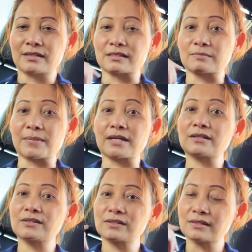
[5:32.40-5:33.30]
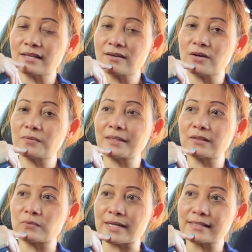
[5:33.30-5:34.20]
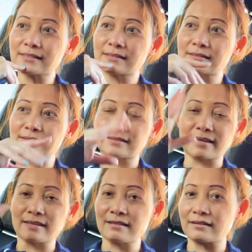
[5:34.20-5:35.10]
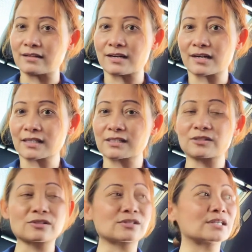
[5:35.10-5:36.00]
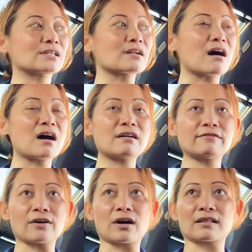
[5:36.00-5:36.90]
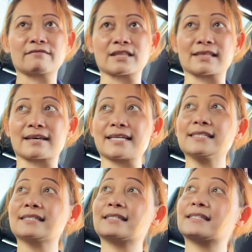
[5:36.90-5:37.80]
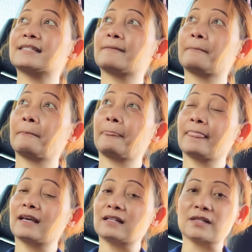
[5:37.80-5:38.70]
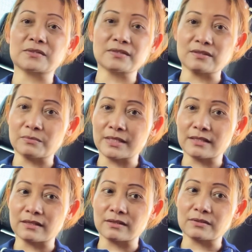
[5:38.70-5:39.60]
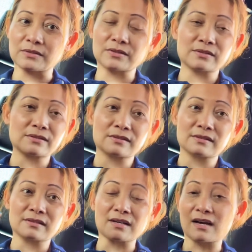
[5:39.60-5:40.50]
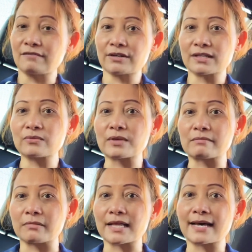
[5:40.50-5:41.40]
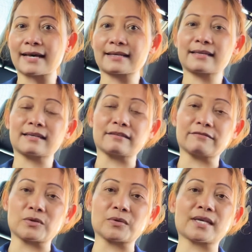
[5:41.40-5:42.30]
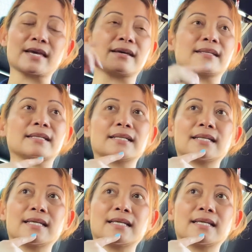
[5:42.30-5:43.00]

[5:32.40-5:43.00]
it's better to stay home and rest, stay in the dark, turn off all of the lights, close the windows, cover it with black if you can.